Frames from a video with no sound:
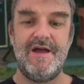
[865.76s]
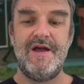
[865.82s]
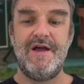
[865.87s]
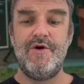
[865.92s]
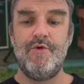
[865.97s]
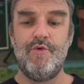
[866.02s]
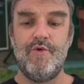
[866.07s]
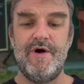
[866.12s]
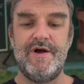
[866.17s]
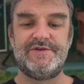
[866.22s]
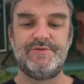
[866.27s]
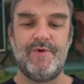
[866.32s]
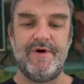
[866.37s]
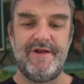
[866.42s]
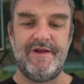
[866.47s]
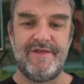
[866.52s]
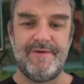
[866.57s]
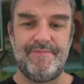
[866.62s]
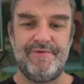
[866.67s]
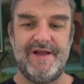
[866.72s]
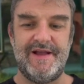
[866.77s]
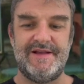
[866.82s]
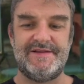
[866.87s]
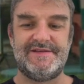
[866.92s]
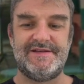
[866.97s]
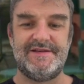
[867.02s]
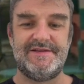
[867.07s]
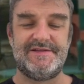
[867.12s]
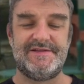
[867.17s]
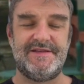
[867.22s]
was one of the
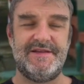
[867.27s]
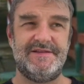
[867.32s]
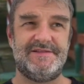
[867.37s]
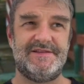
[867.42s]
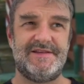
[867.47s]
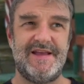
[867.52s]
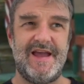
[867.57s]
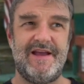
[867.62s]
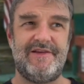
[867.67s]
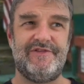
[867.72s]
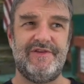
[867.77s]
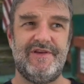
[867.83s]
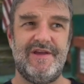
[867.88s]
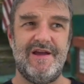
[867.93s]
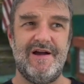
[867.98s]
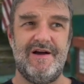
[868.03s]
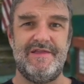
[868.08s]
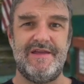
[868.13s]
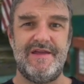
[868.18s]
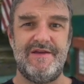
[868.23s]
places. This is actually on